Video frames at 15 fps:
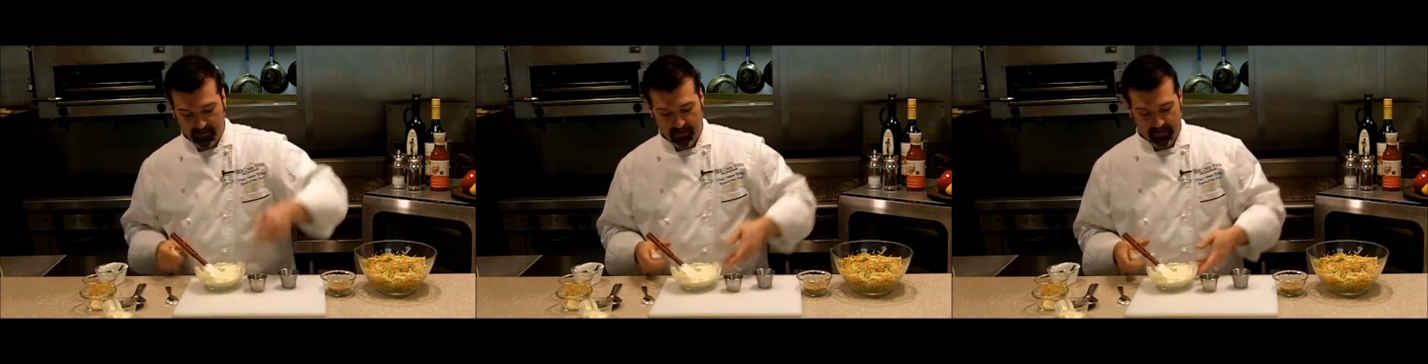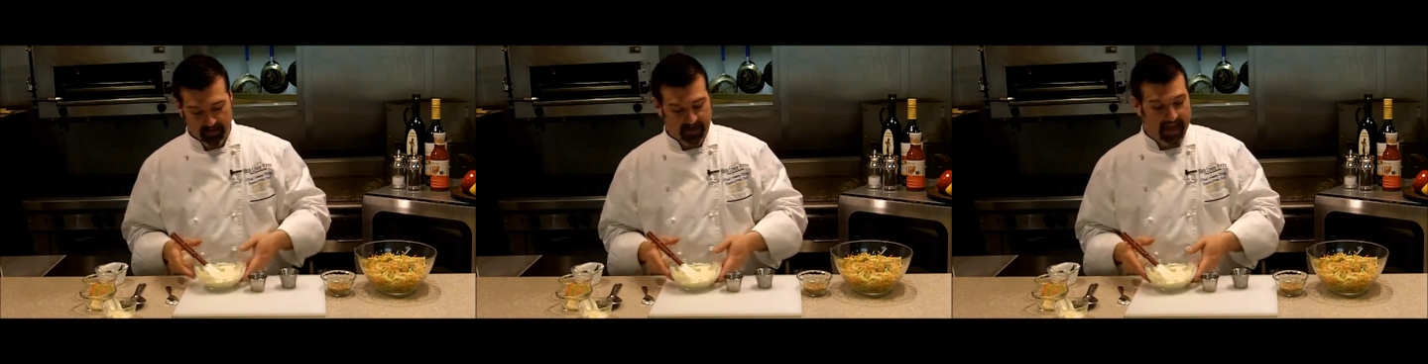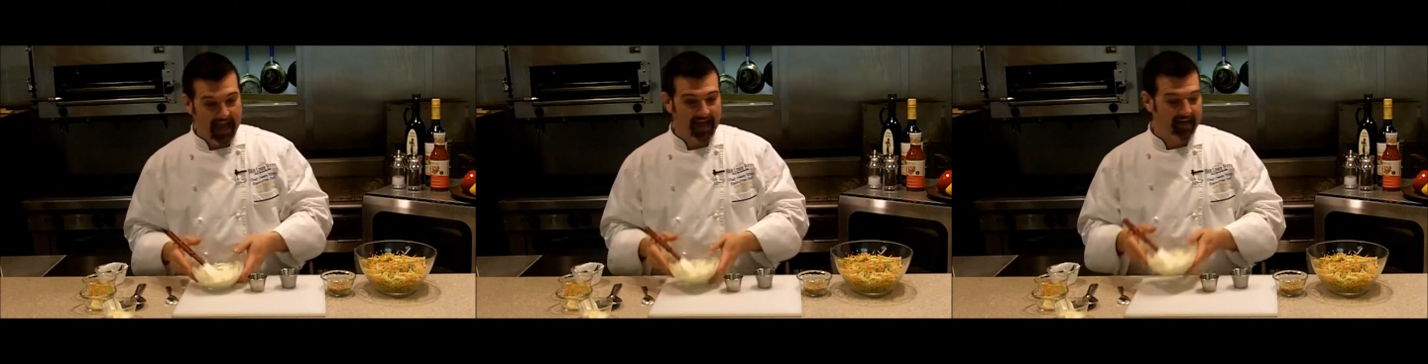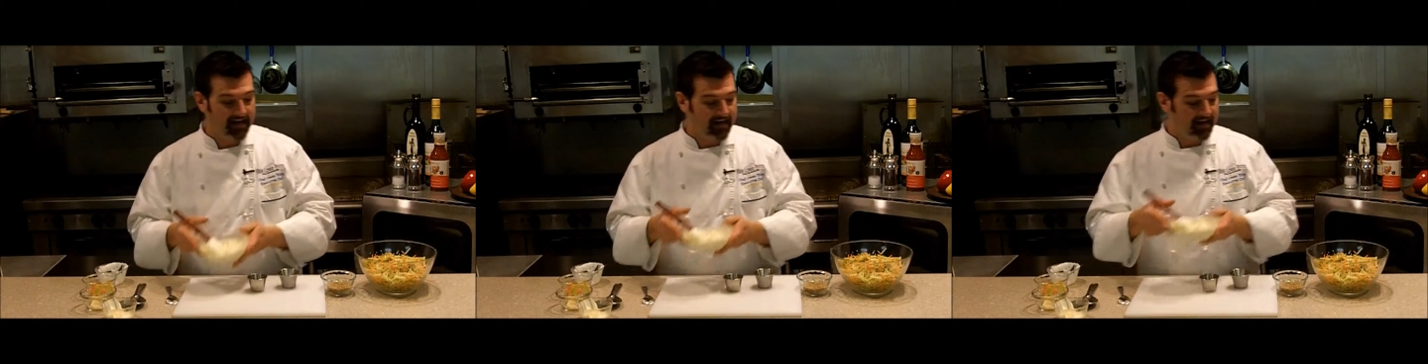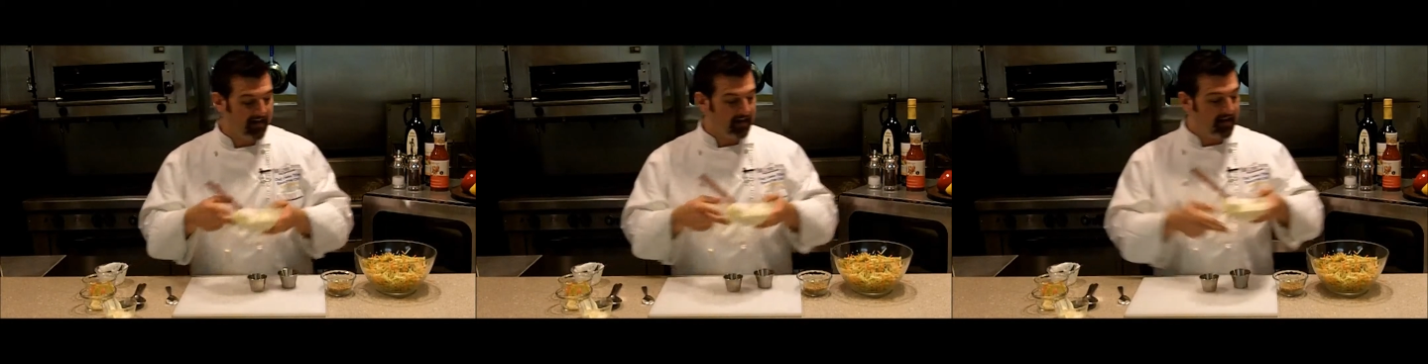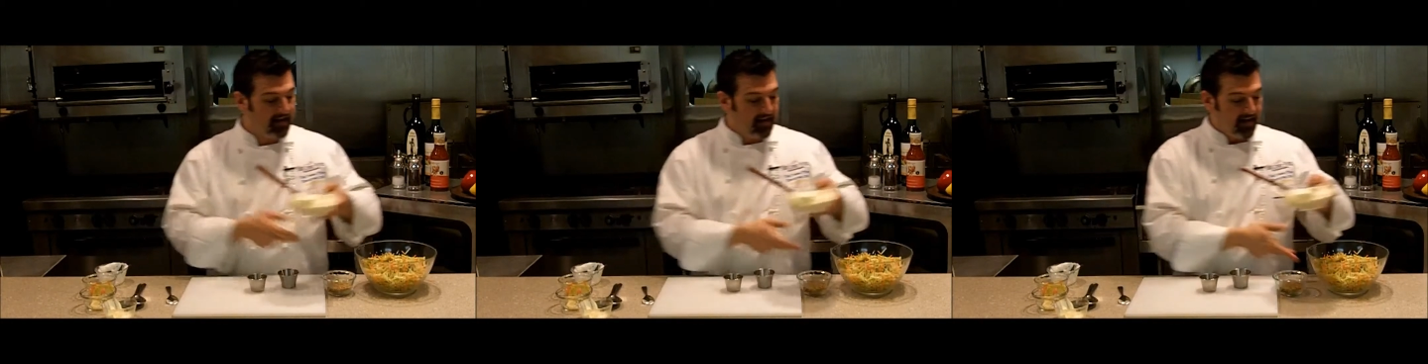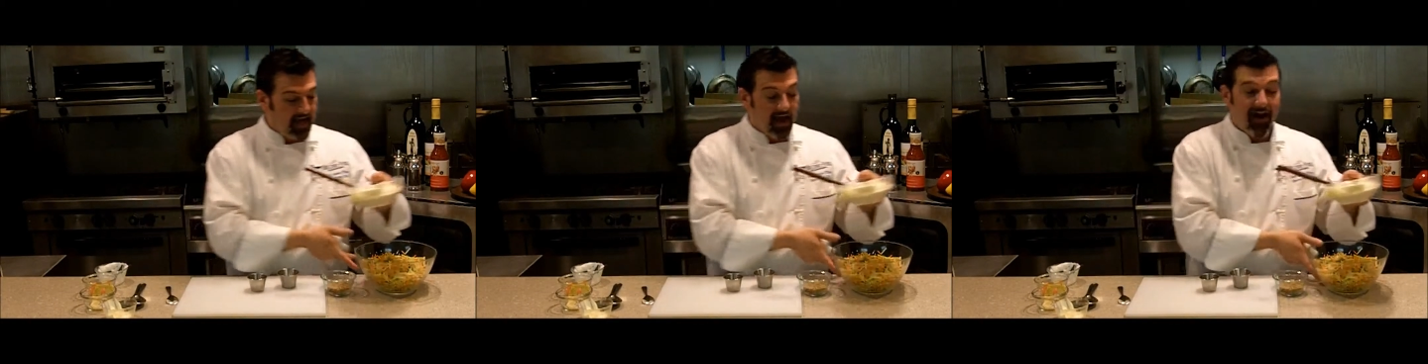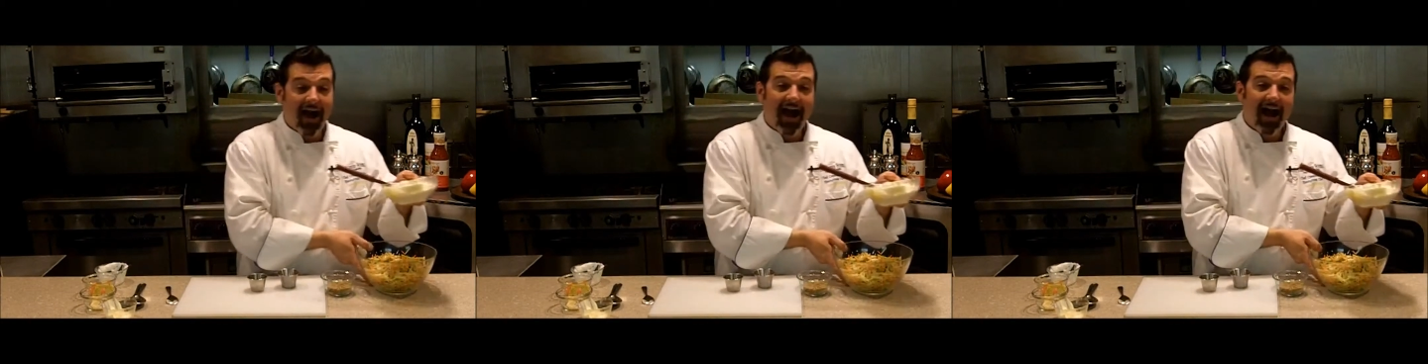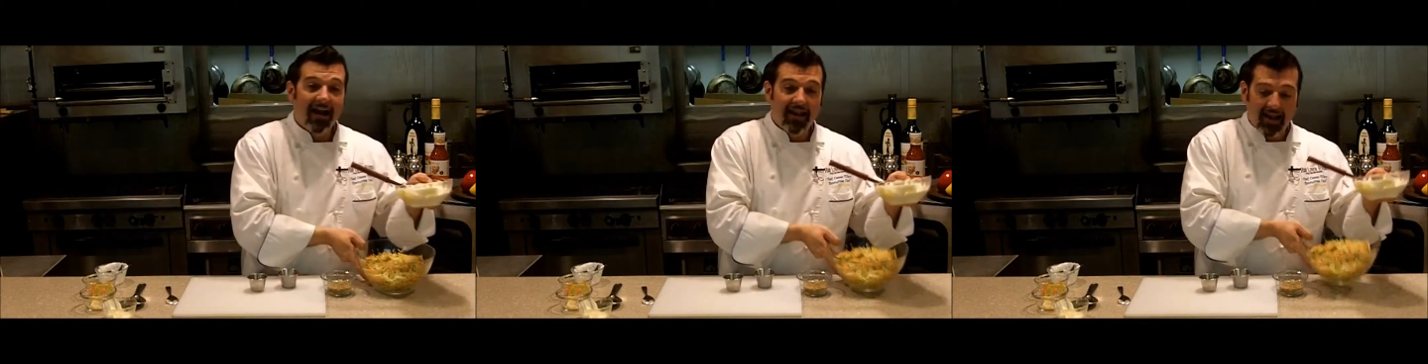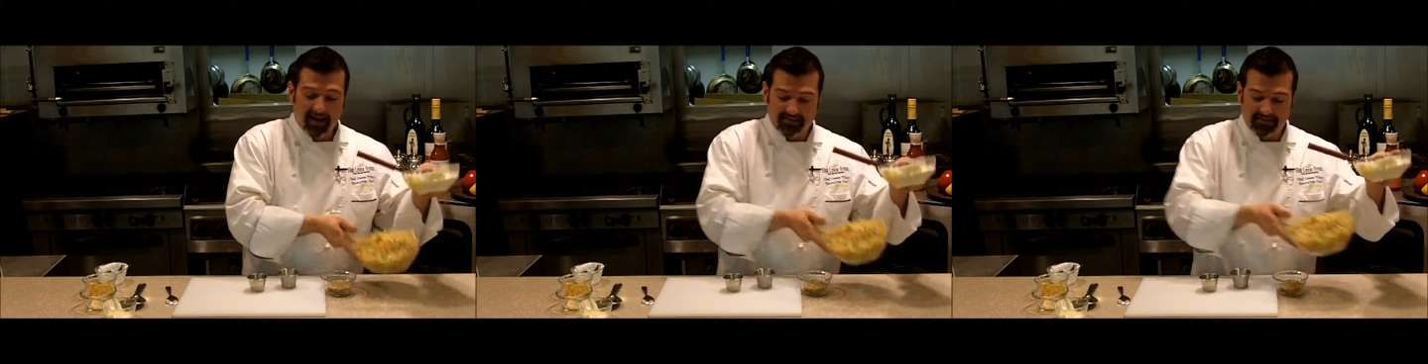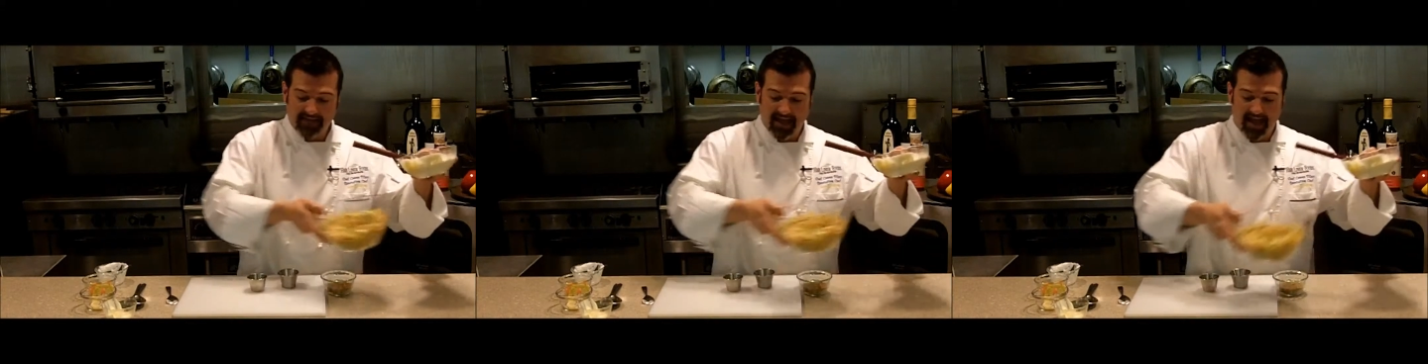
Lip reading: and add it in. Now I like to